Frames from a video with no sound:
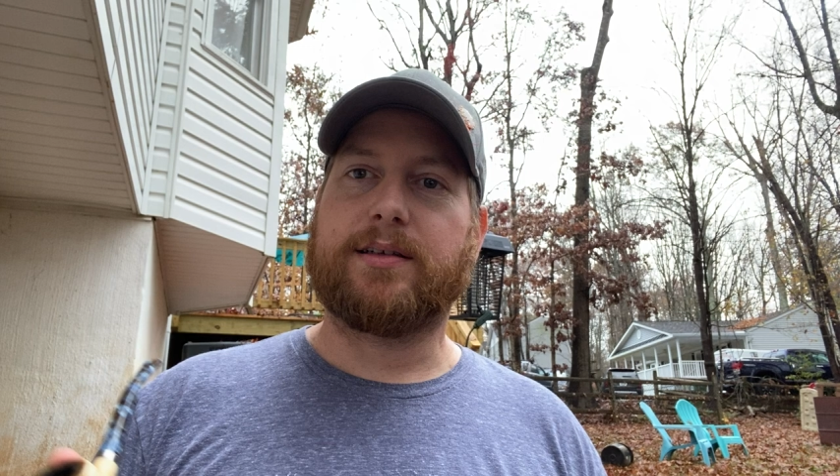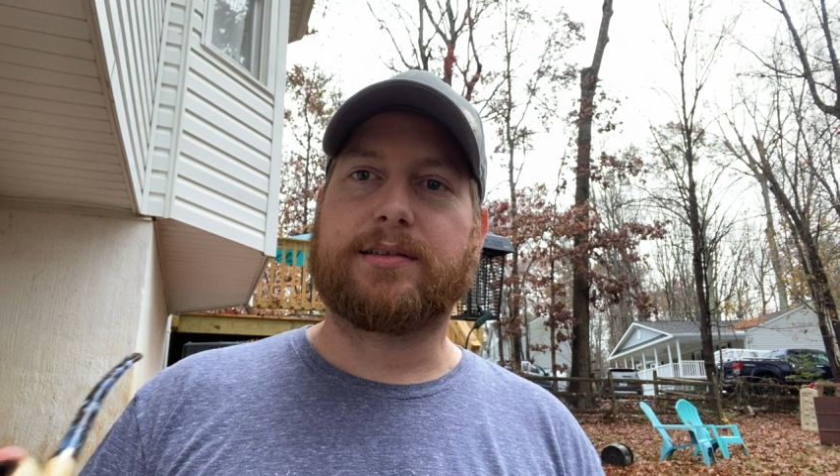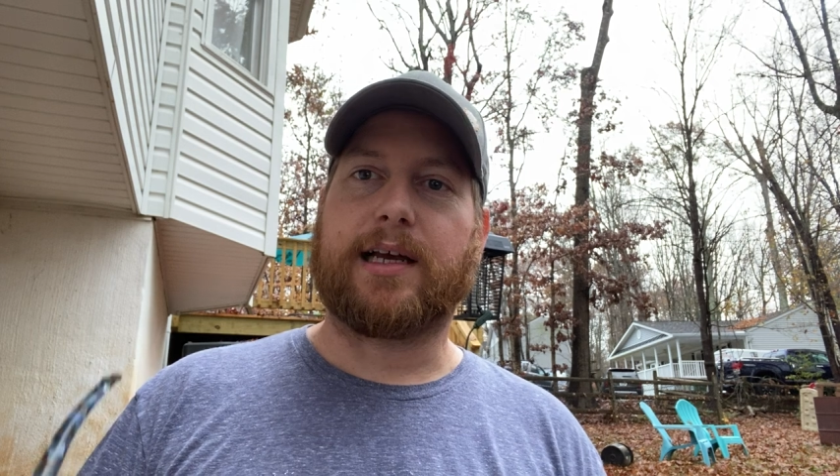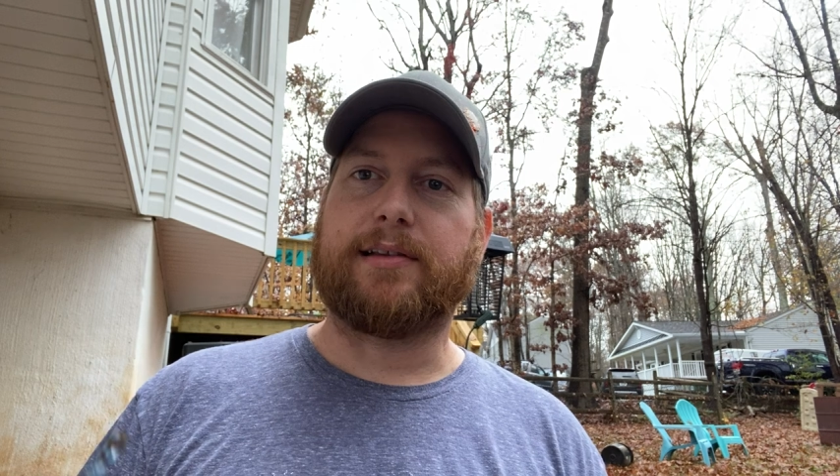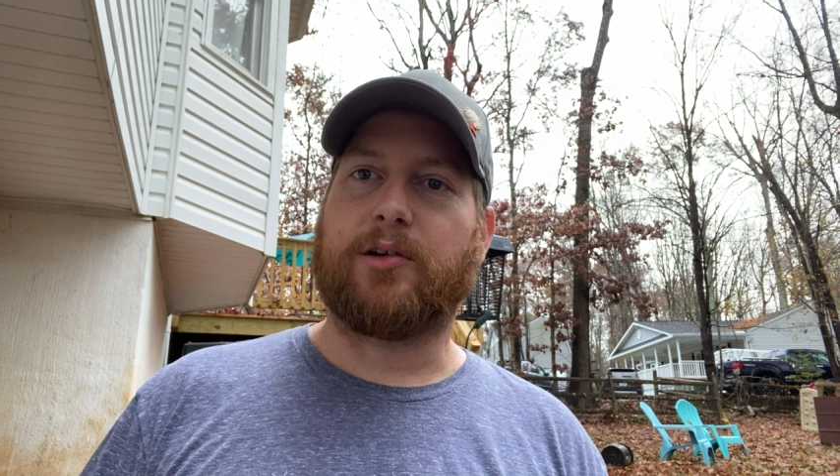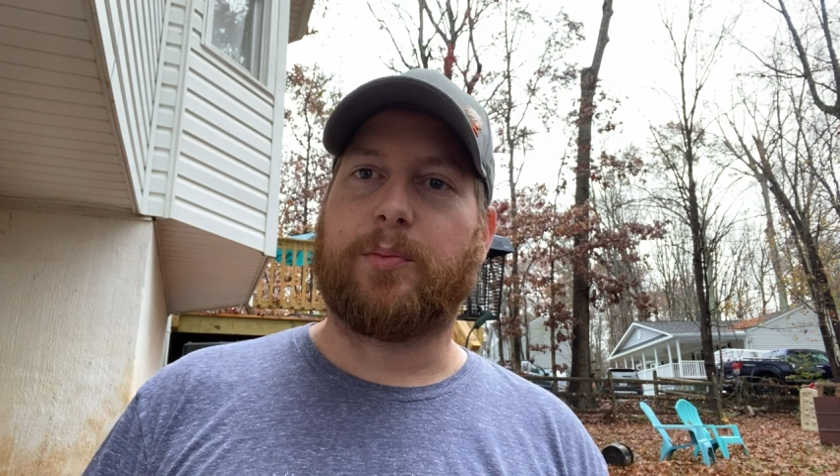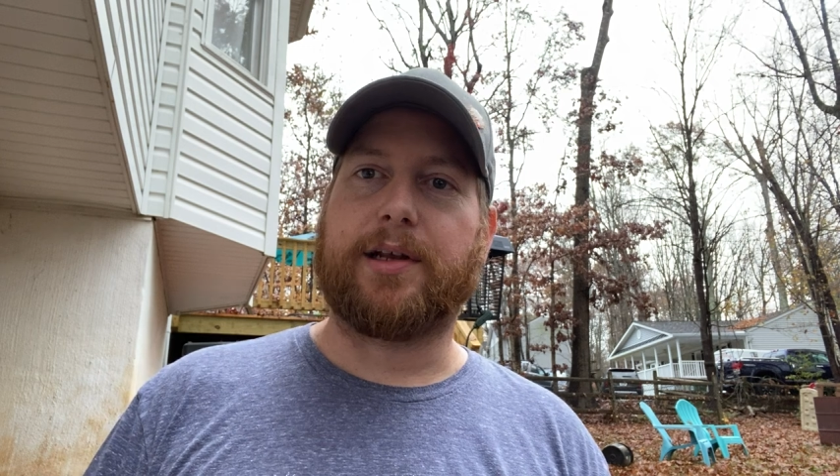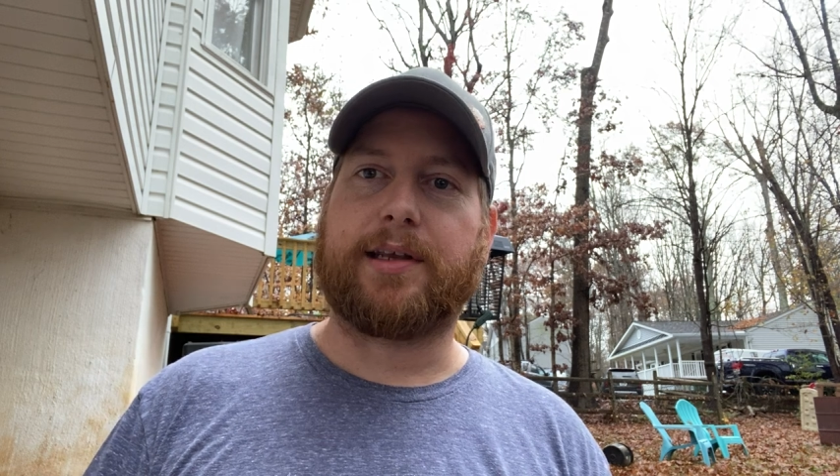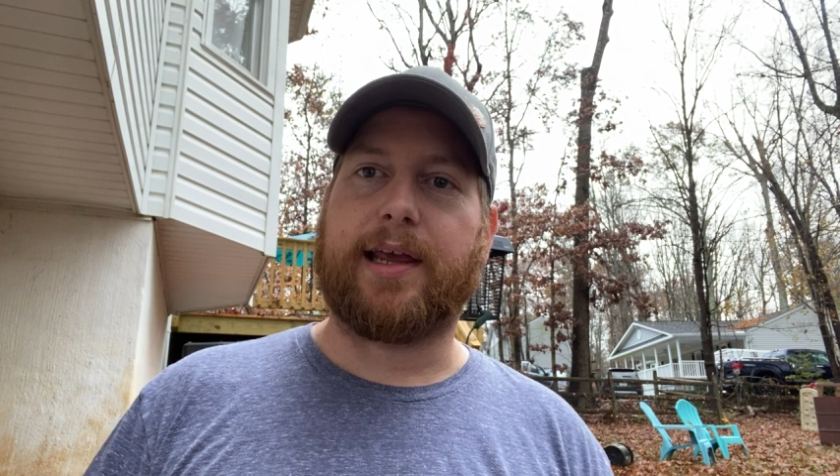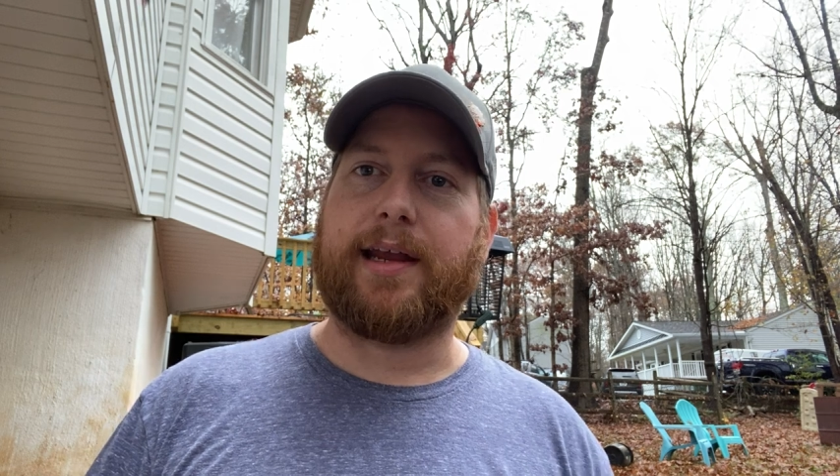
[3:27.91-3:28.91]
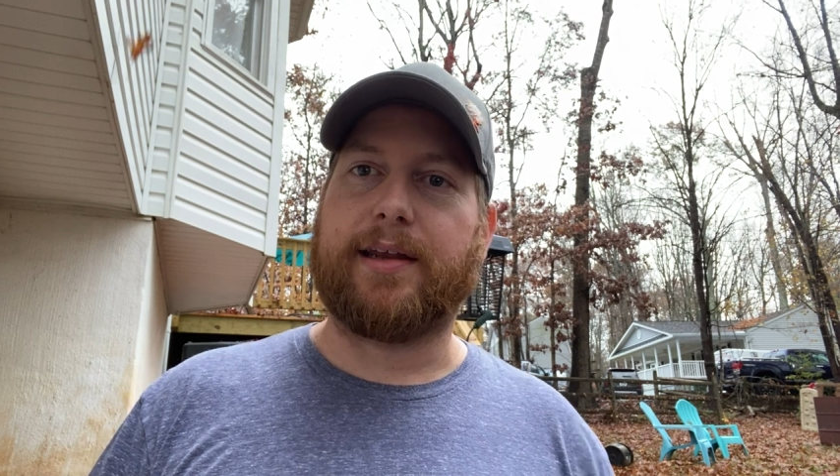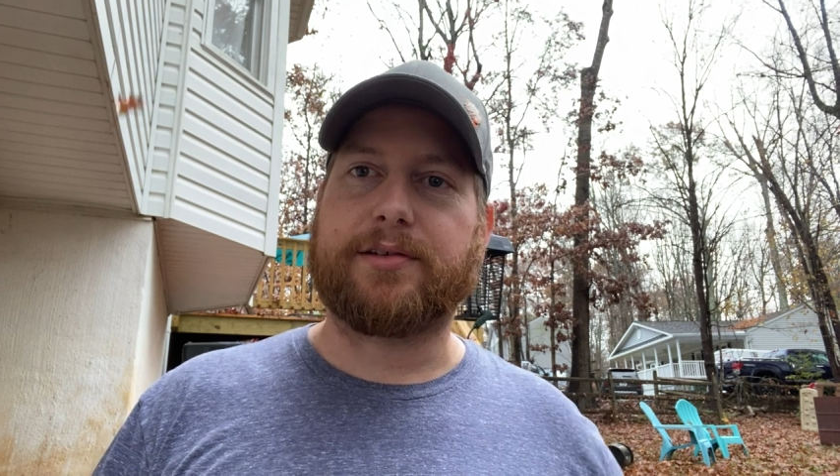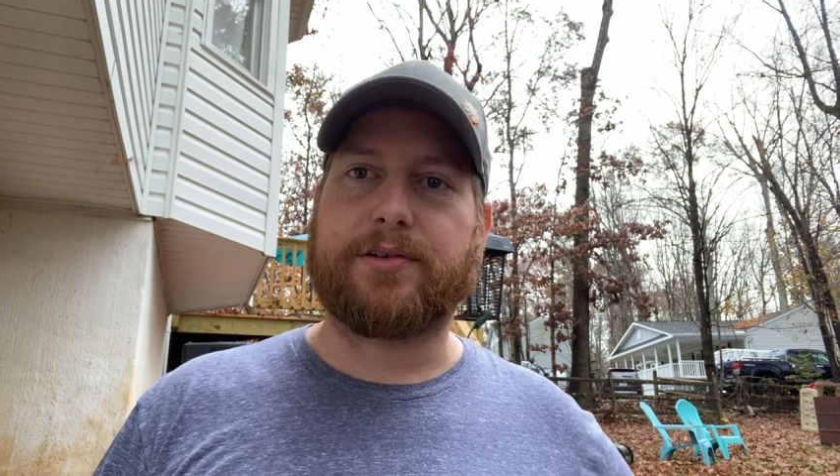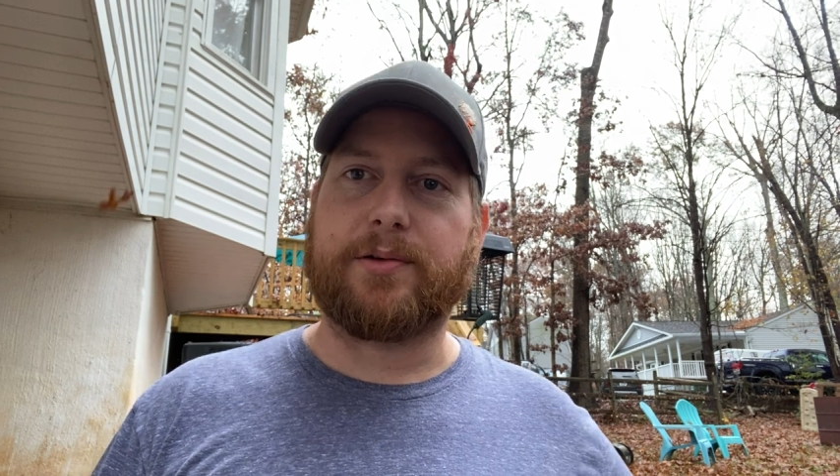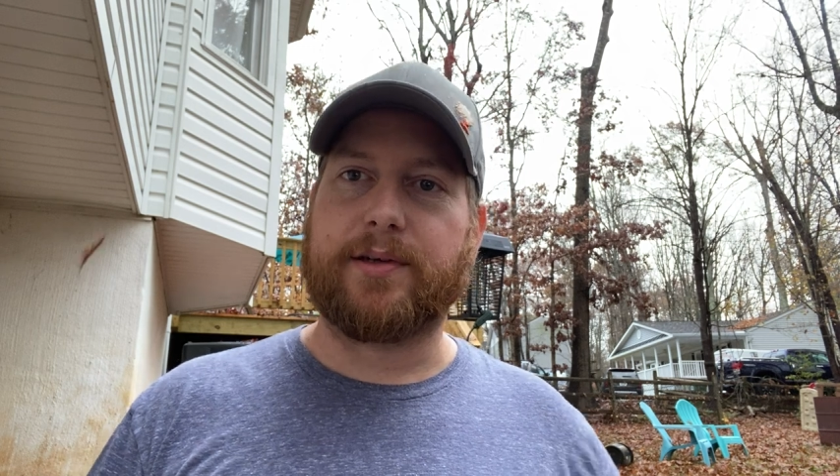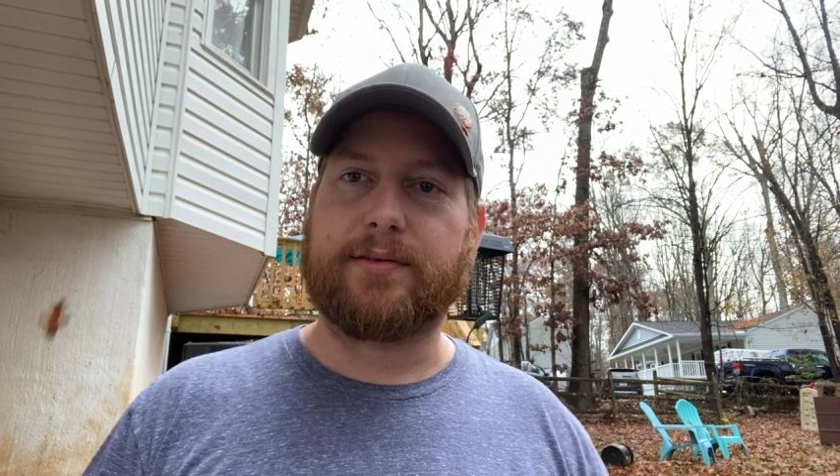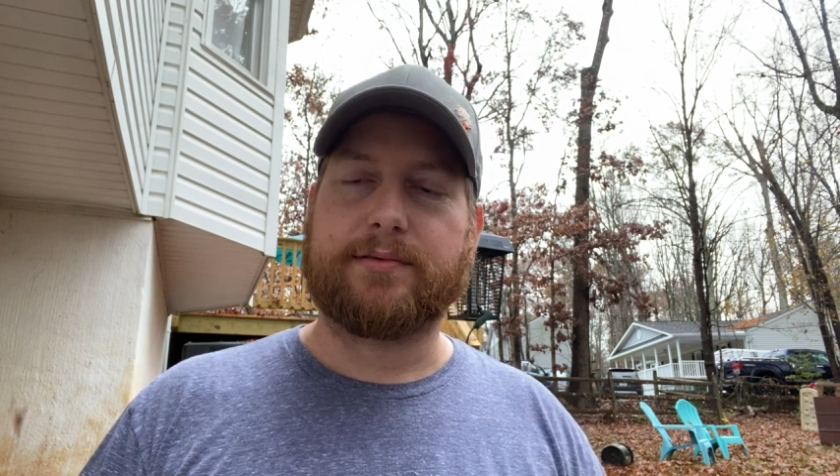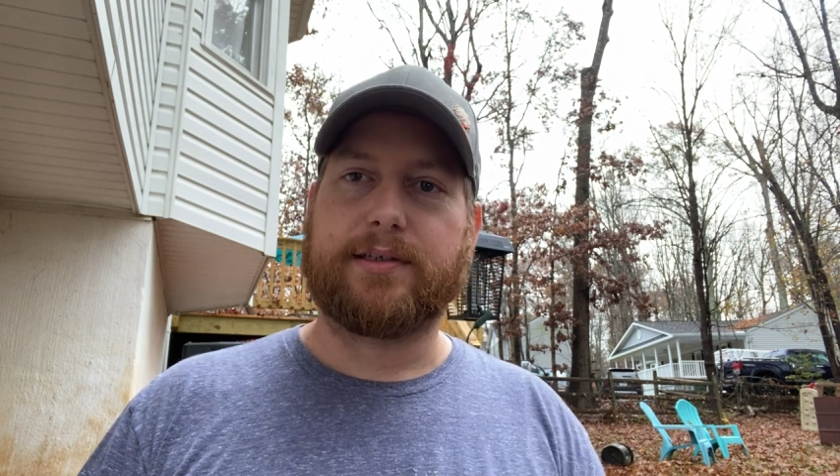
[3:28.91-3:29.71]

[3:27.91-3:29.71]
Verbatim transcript: it's got a little bit of tanginess to it